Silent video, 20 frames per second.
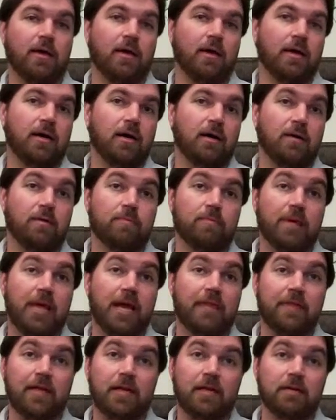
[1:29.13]

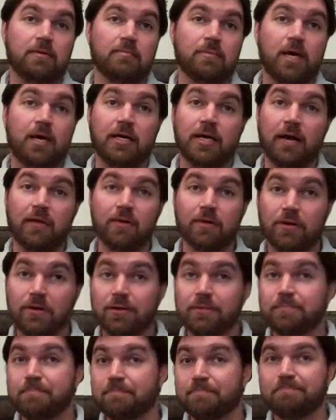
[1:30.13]
And then
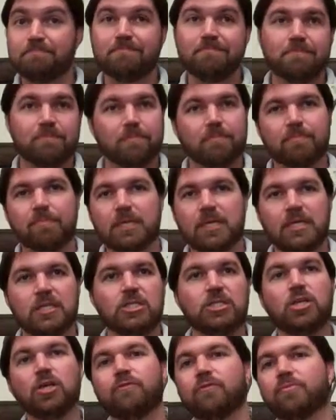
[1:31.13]
another
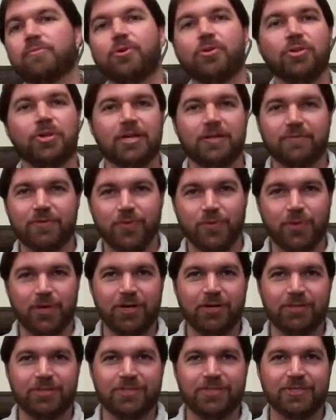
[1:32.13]
silver bullet, if you
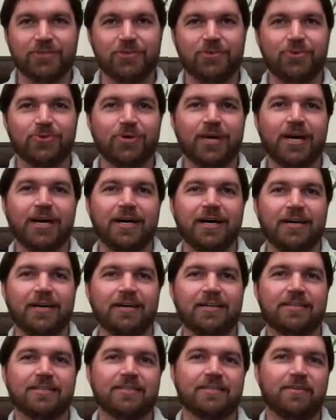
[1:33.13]
will,
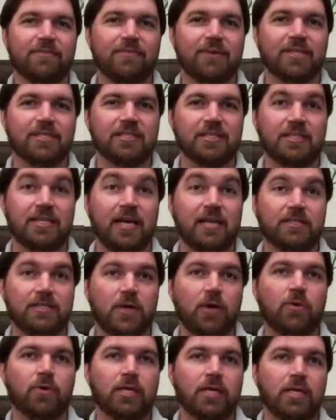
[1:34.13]
to fix the dead
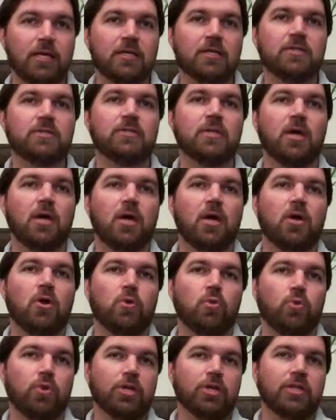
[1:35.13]
zone is
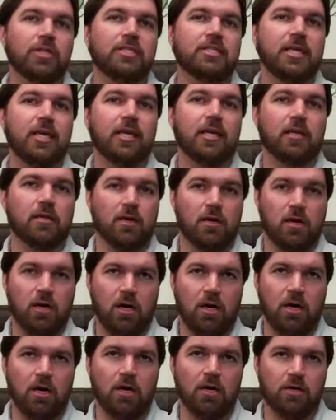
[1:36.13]
really taking a
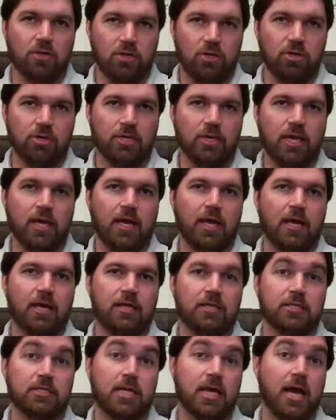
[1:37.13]
hard look
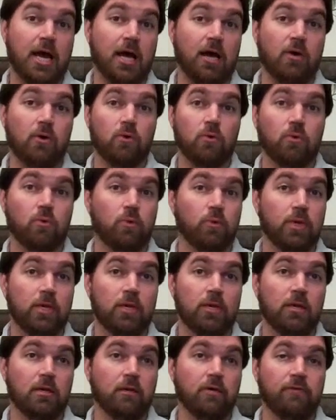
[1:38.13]
at how
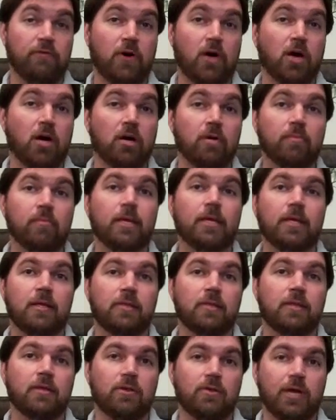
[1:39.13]
we farm
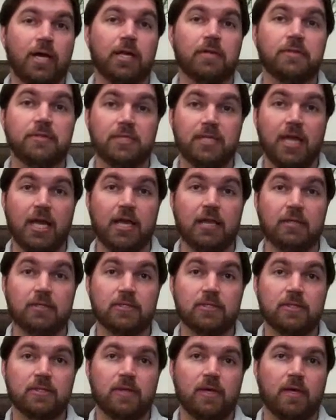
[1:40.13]
in the United
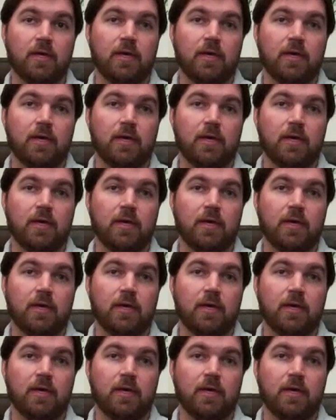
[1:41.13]
States.